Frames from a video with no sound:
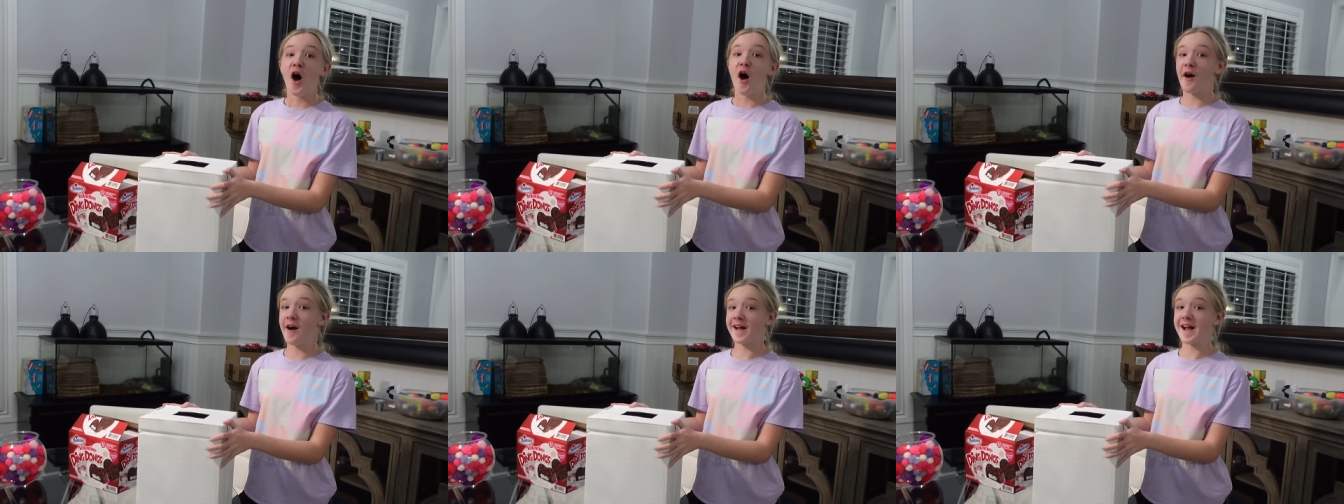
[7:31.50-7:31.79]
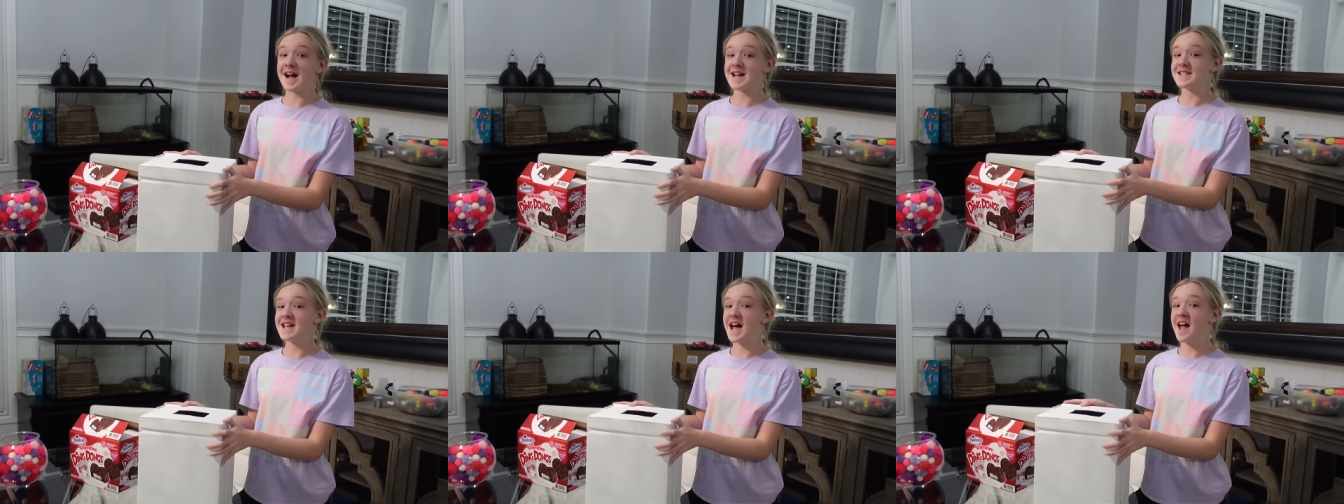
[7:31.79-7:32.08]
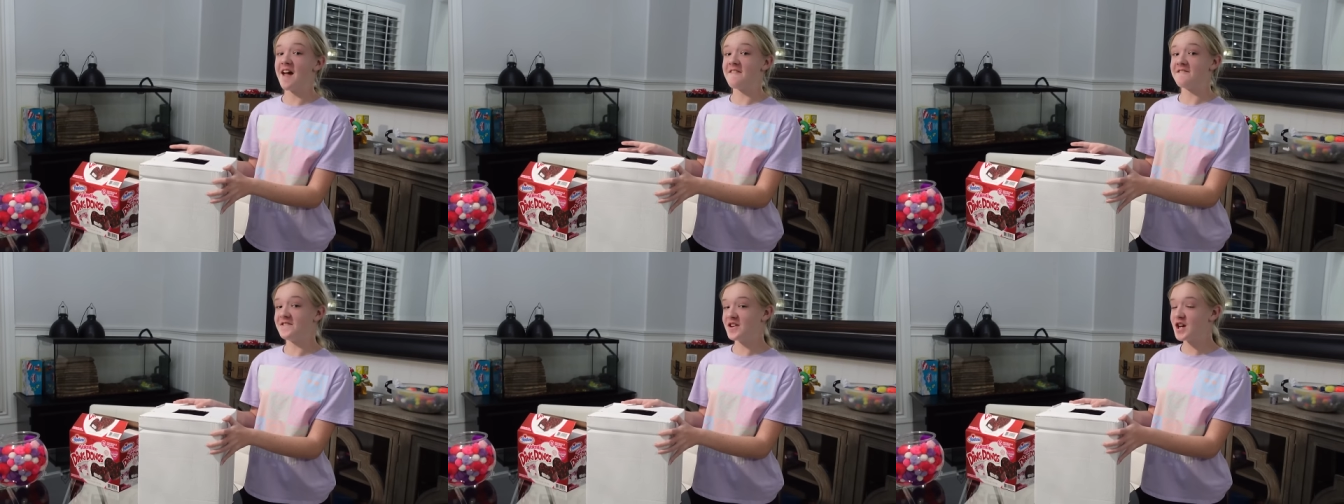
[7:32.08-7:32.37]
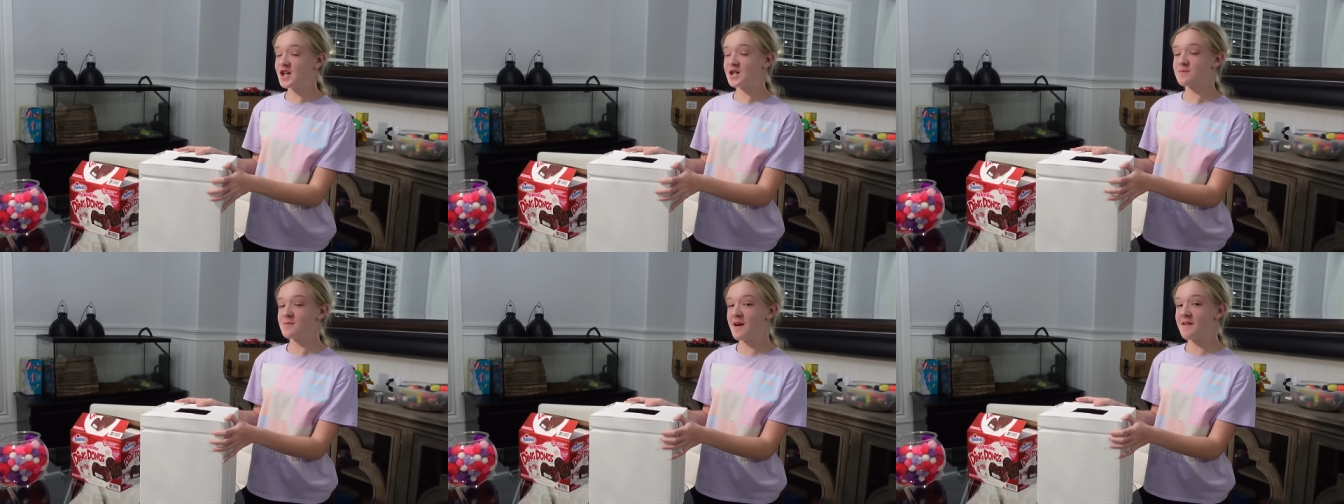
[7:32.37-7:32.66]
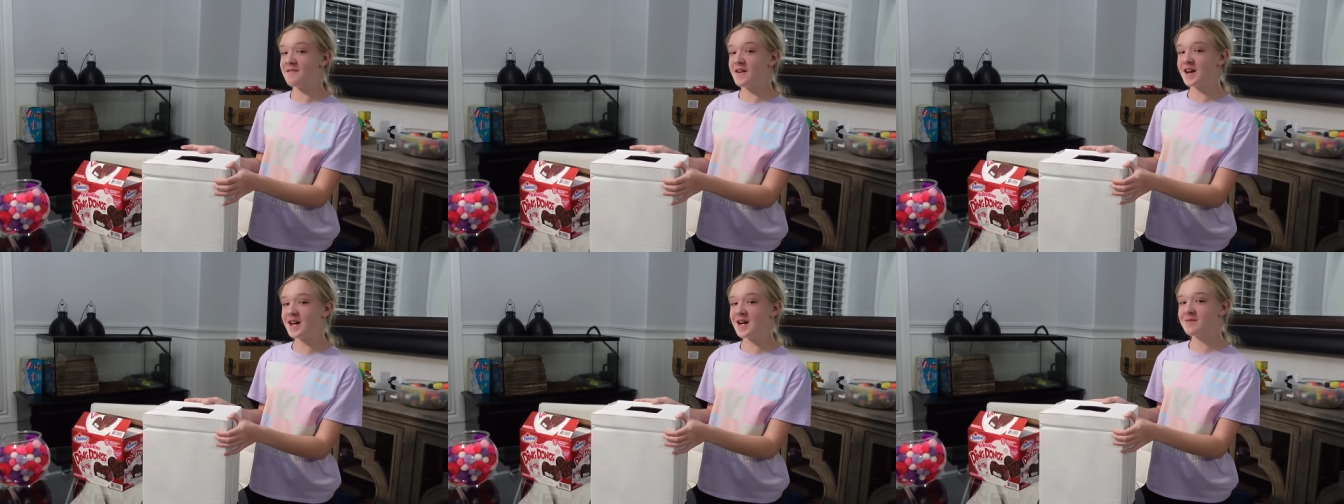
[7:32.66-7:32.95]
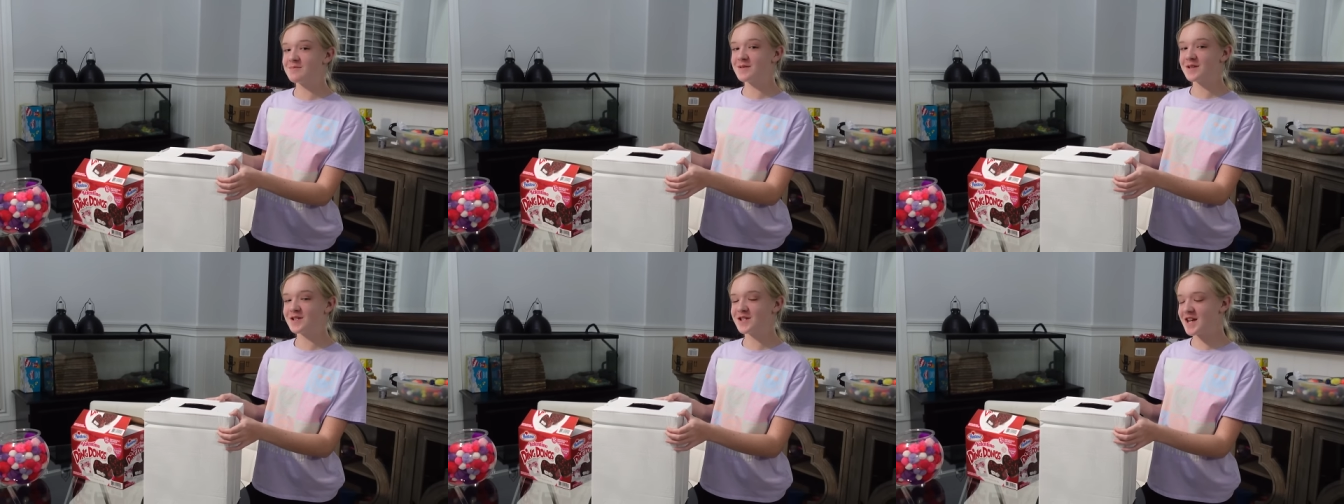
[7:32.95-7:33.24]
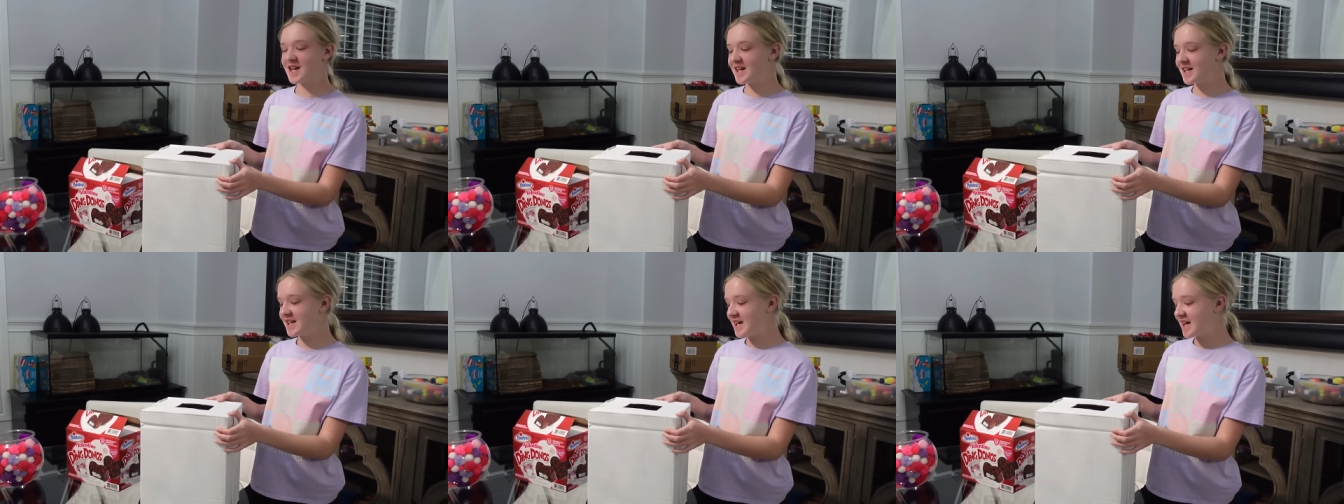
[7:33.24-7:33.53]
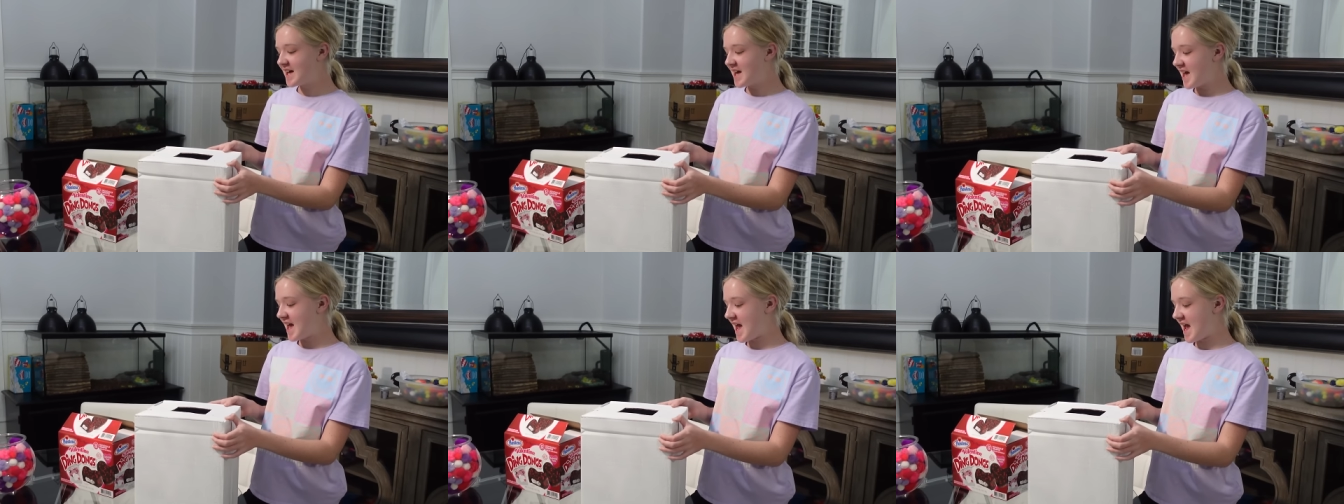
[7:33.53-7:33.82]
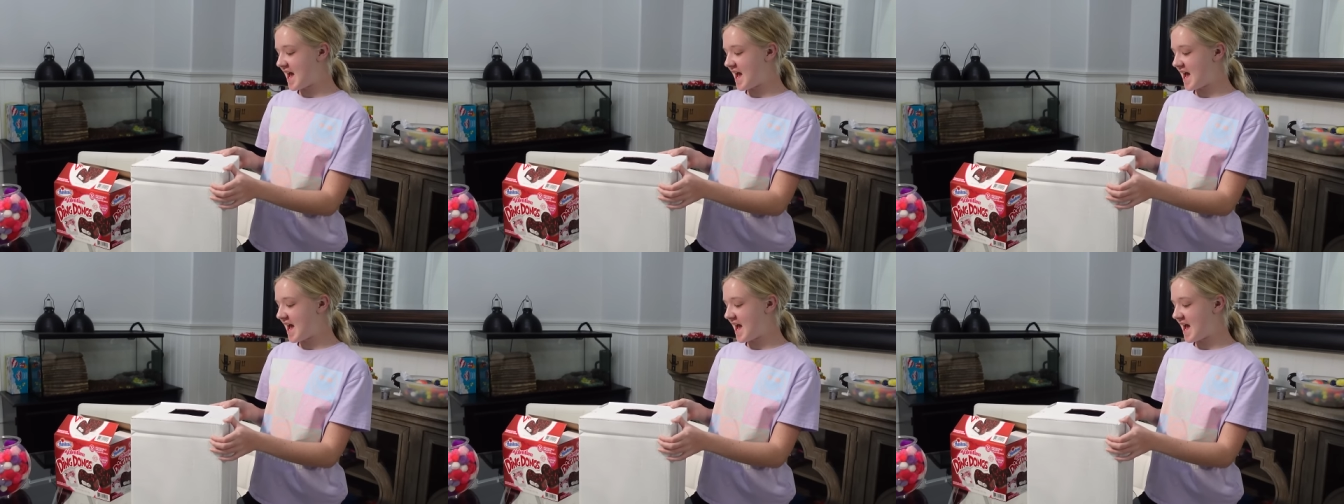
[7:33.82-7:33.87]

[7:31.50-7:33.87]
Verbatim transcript: All right, guys, I have finished my vending machine,